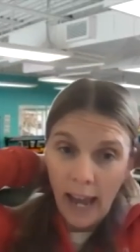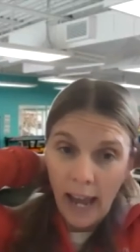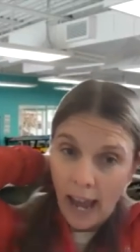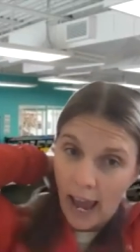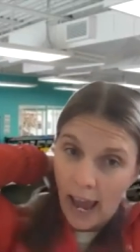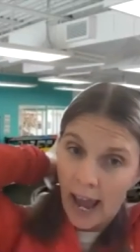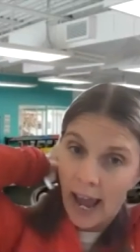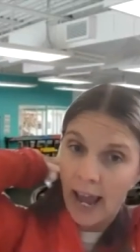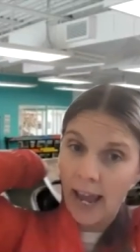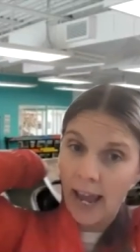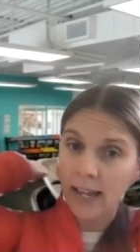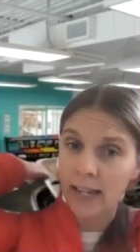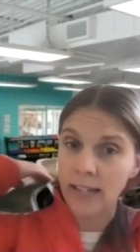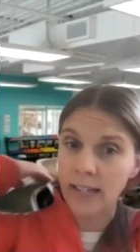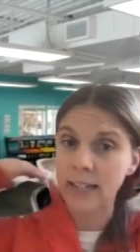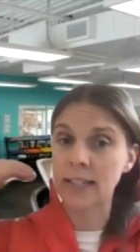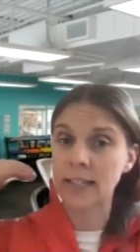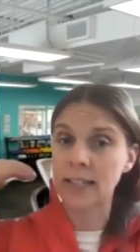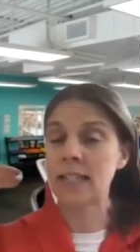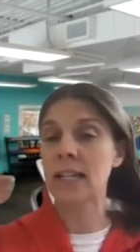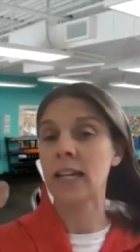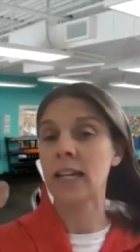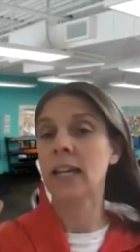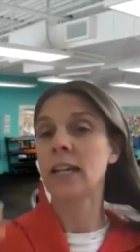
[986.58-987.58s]
And
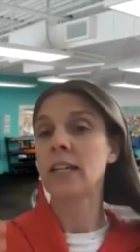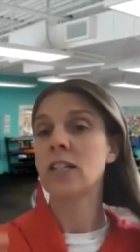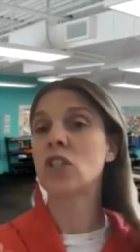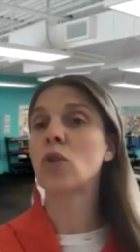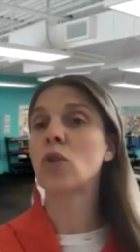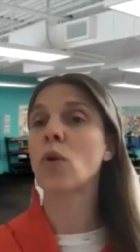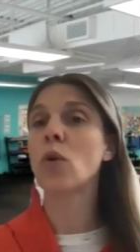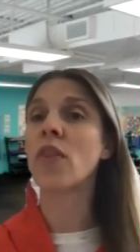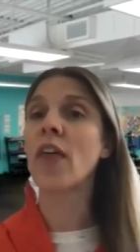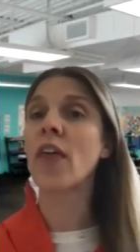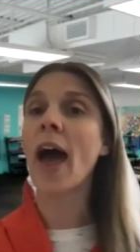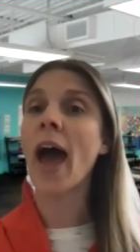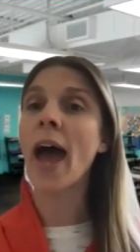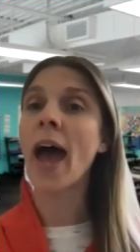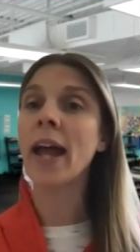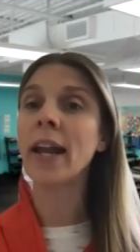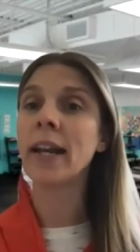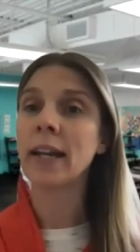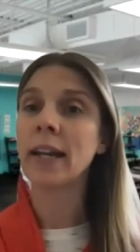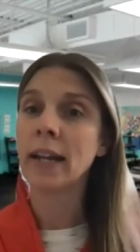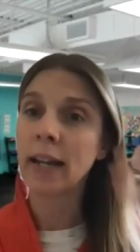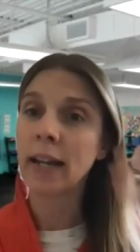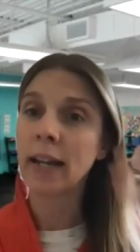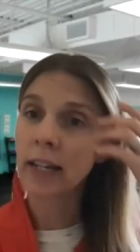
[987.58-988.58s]
so that
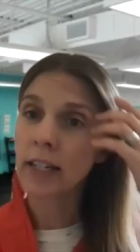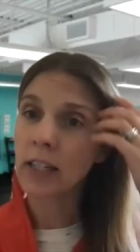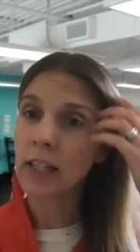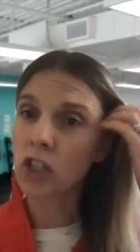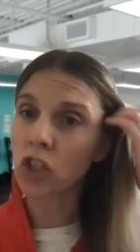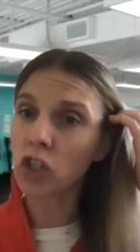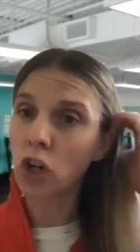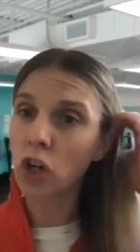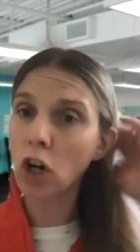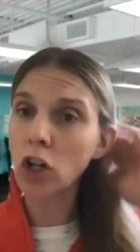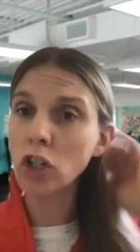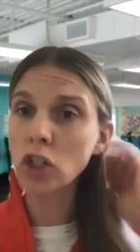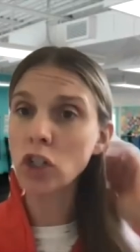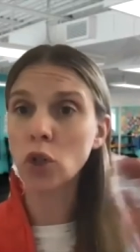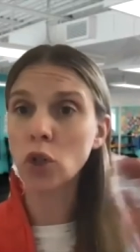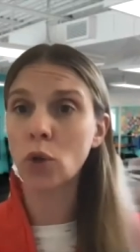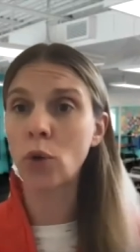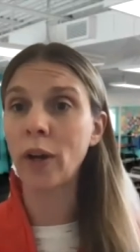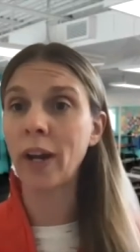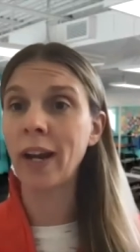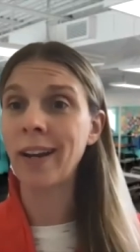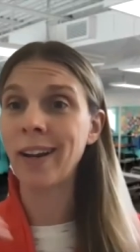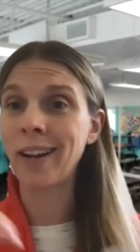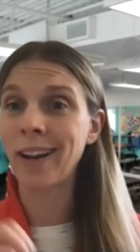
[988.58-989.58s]
starts
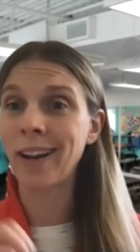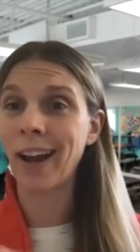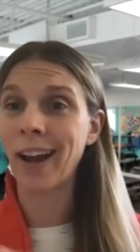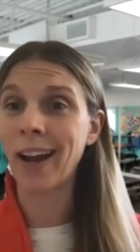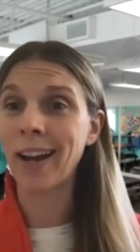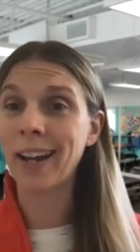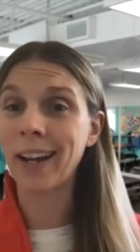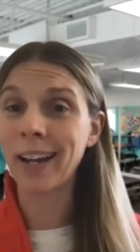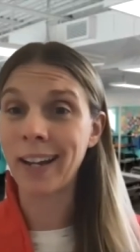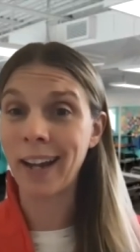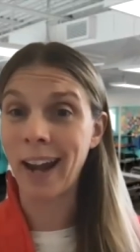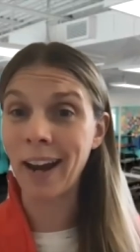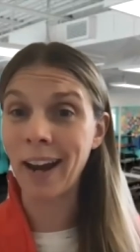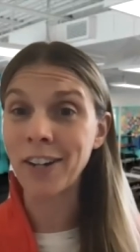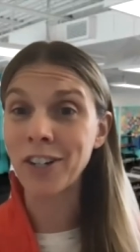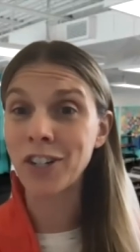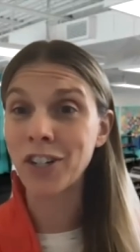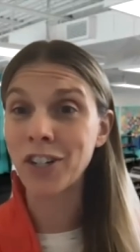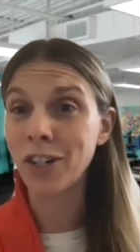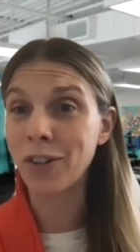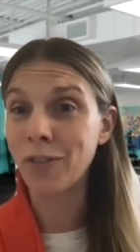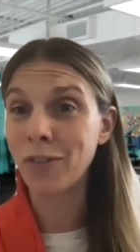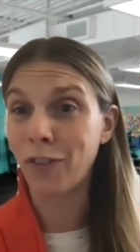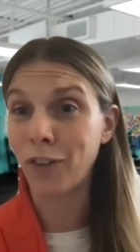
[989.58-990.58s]
creating a
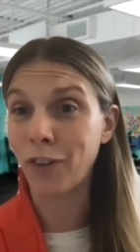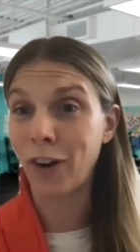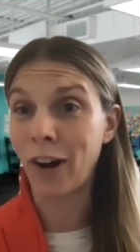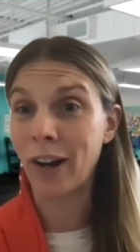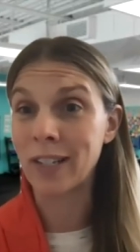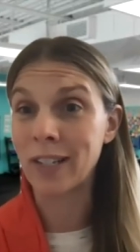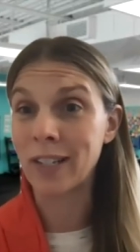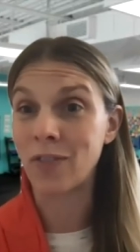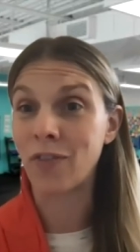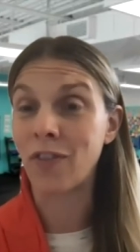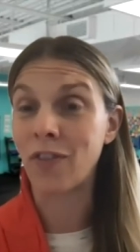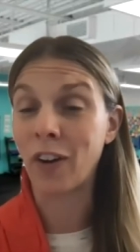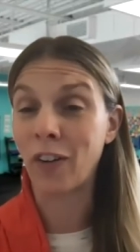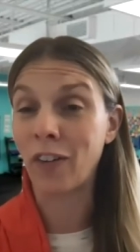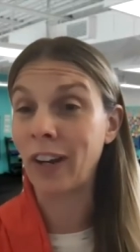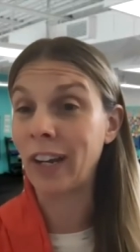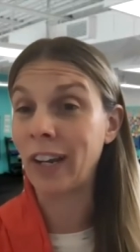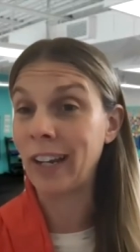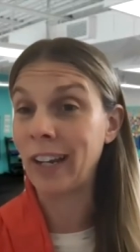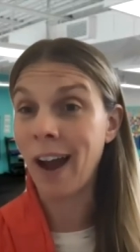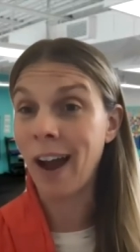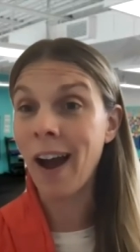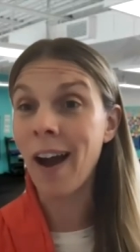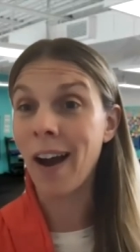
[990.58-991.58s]
connection for us very
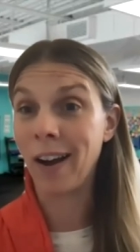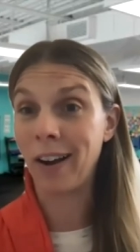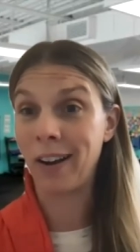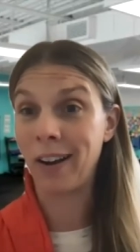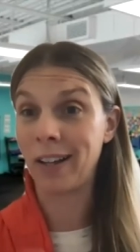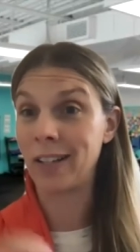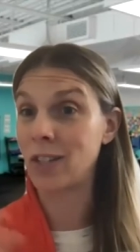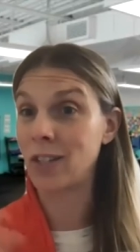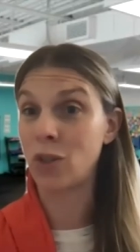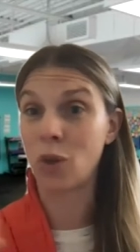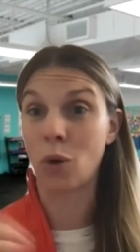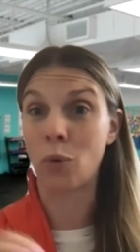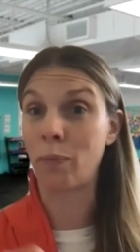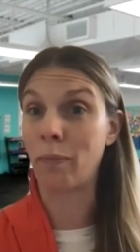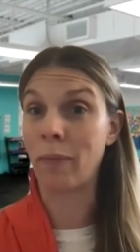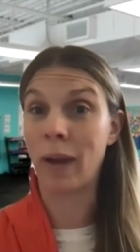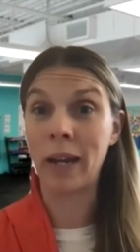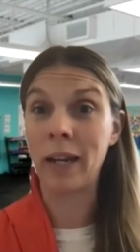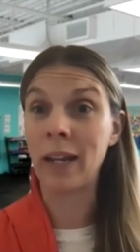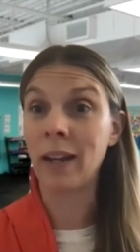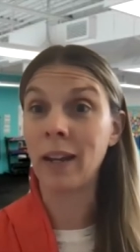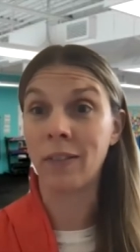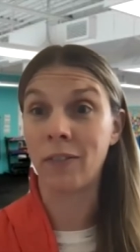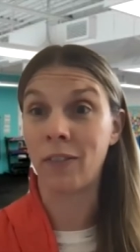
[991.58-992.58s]
young. And so
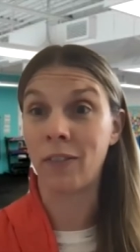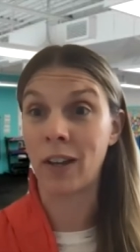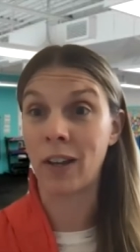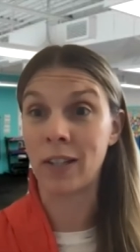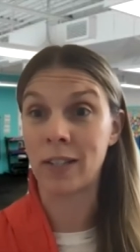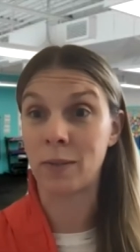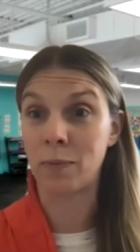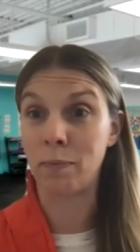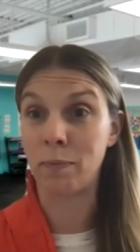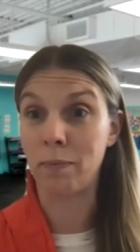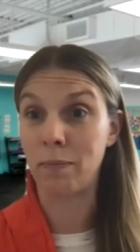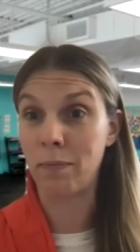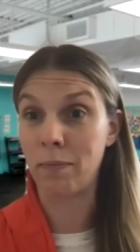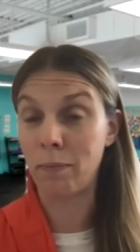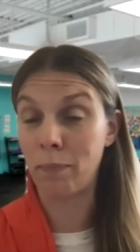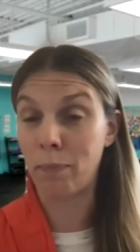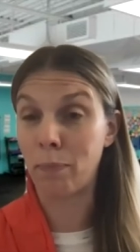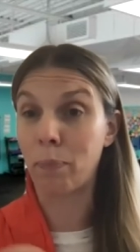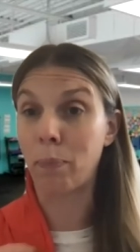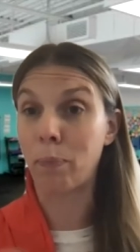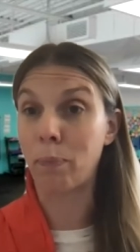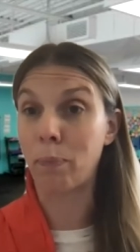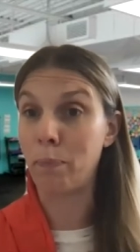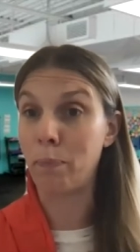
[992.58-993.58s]
many of us
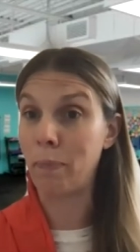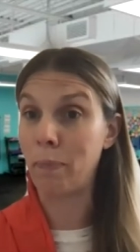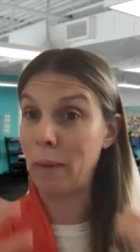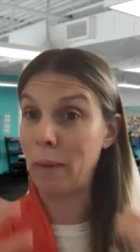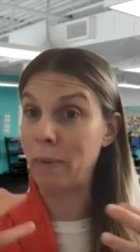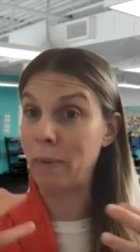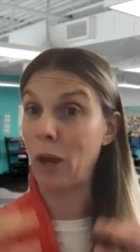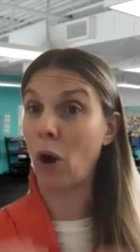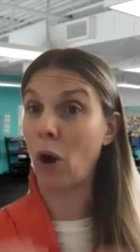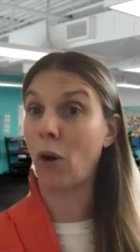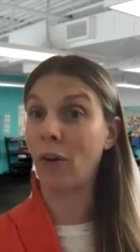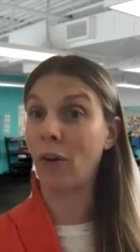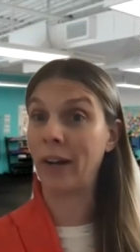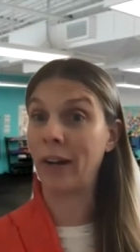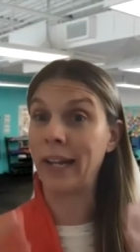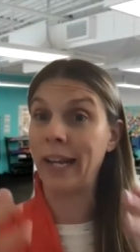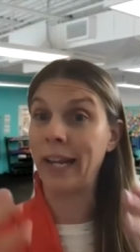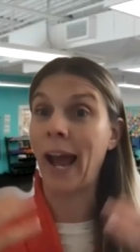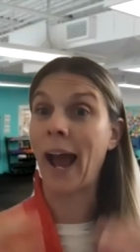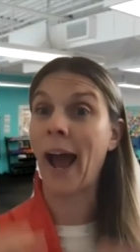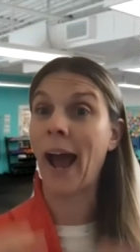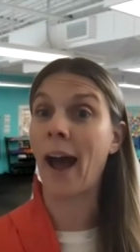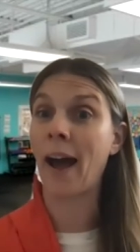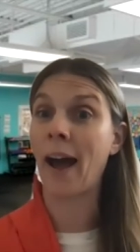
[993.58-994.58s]
maybe already
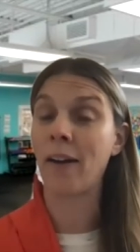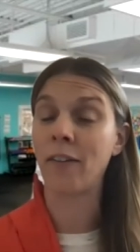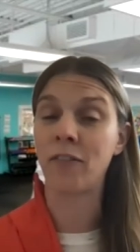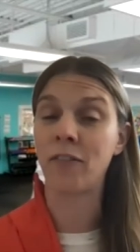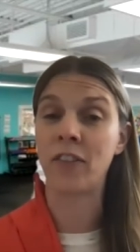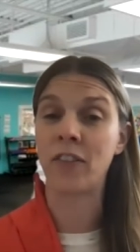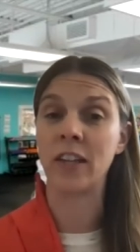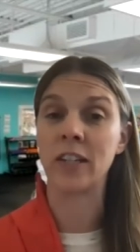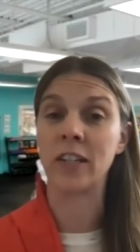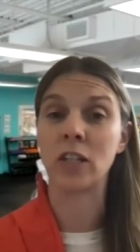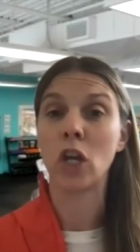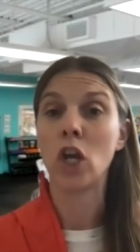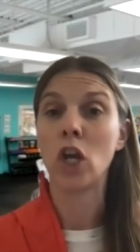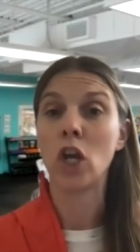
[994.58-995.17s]
have this